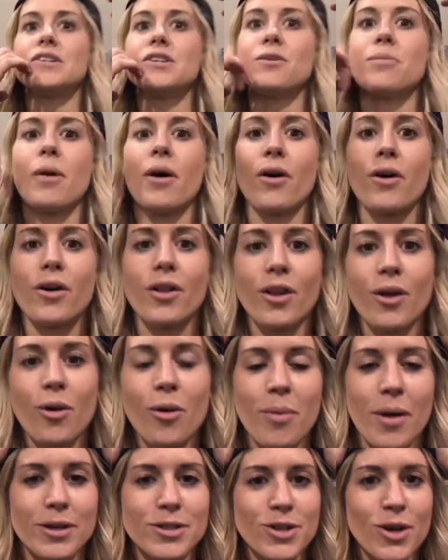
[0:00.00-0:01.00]
to you about earlier, we're
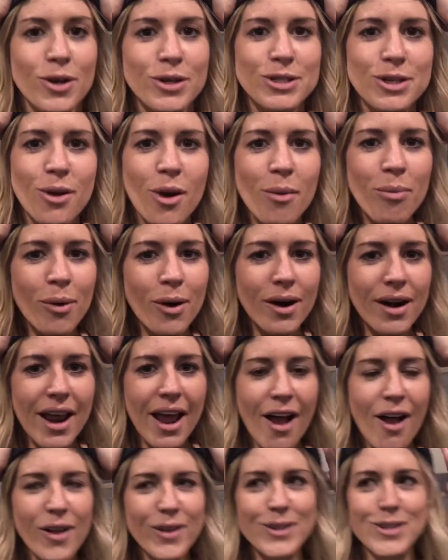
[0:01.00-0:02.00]
about to go do our
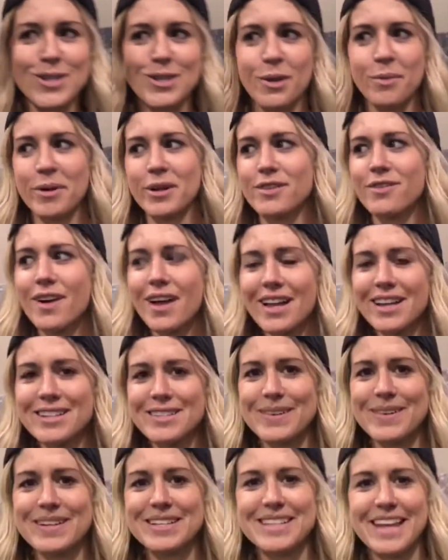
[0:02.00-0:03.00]
burnout. So much fun,
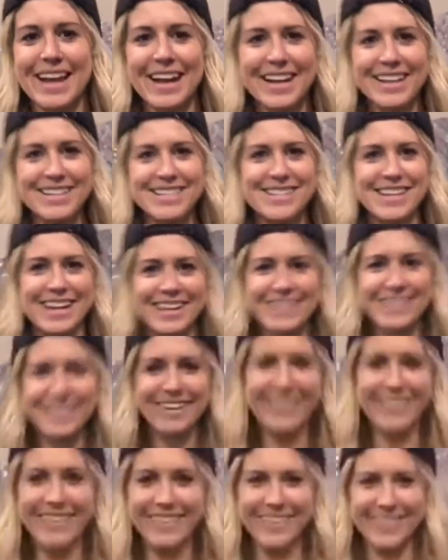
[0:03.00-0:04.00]
so exciting. Stay
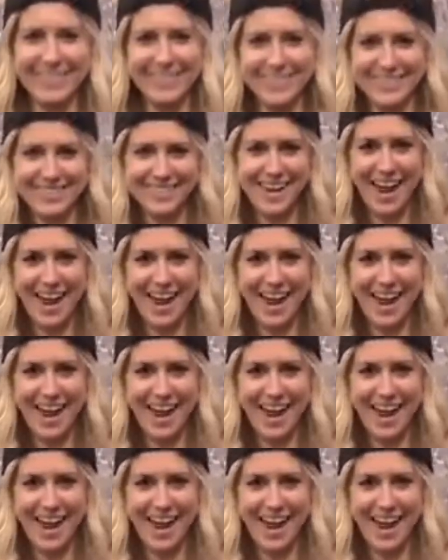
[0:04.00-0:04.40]
tuned.